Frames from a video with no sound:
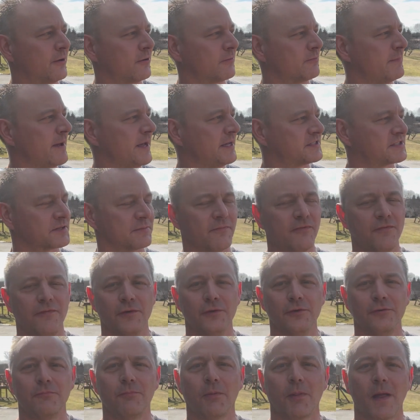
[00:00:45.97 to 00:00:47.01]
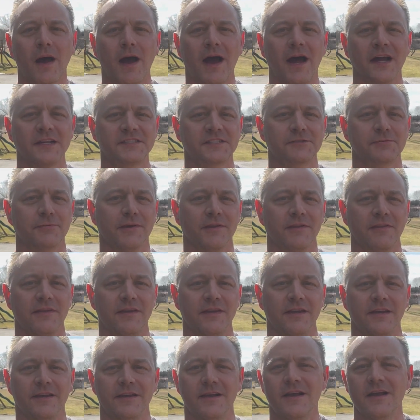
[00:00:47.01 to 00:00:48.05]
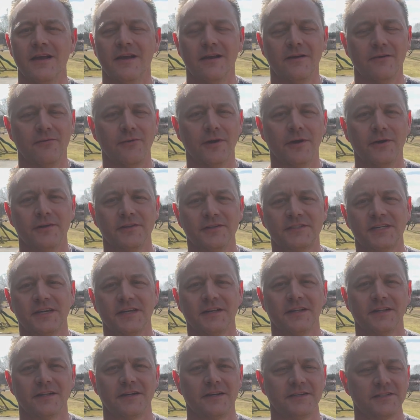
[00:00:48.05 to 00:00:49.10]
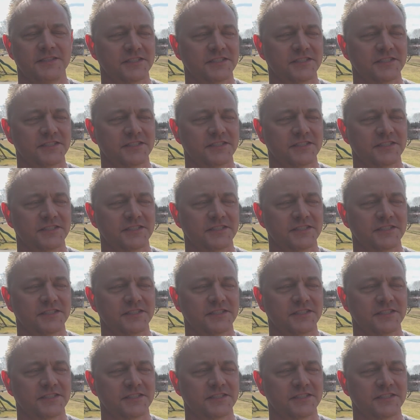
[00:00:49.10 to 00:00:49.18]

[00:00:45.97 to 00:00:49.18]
make some food plots with the rototiller.